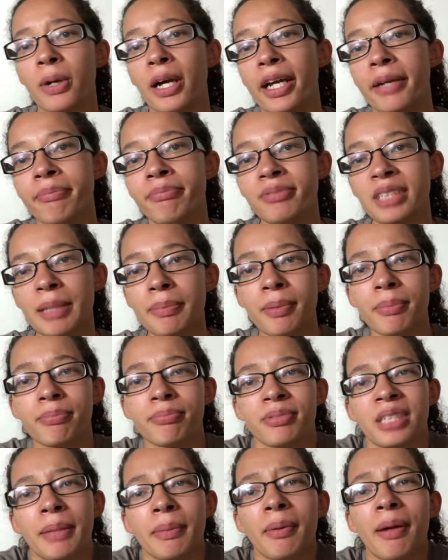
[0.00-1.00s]
mites away.
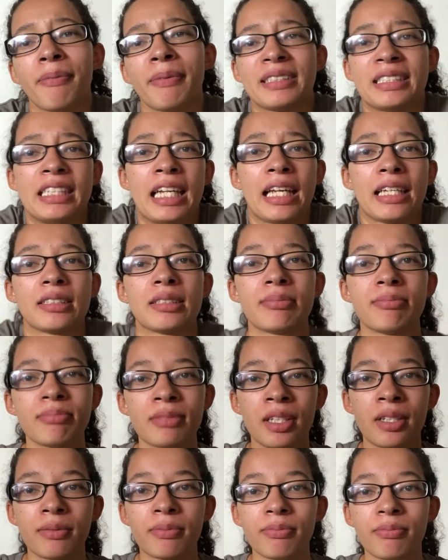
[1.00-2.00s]
Keep them off my
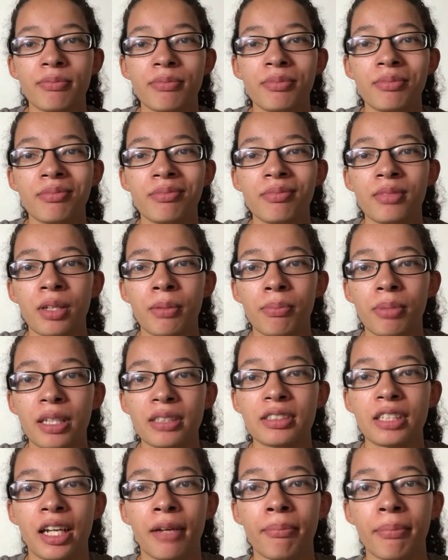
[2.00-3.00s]
snakes, little
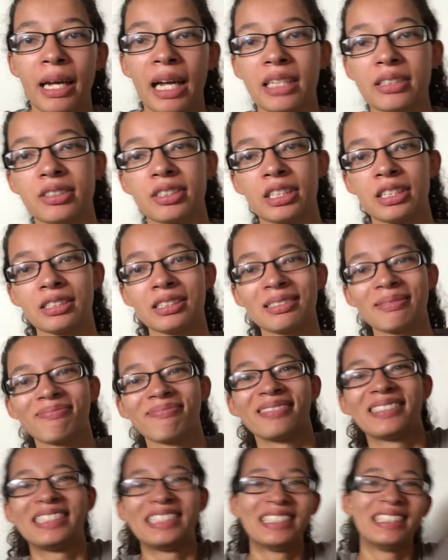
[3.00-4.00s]
blood-sucking
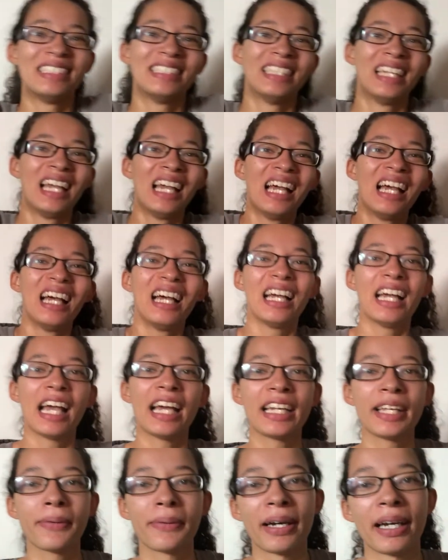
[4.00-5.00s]
bastards.
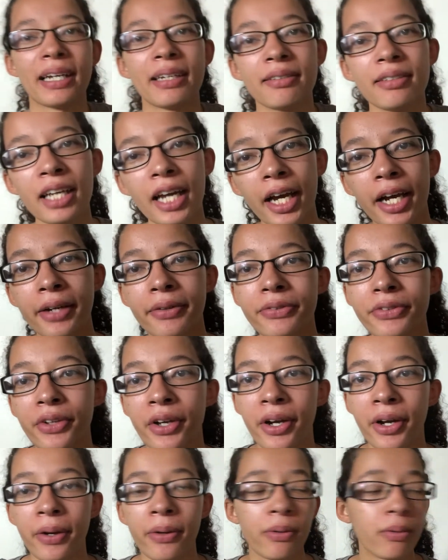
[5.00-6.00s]
Anyway, yeah,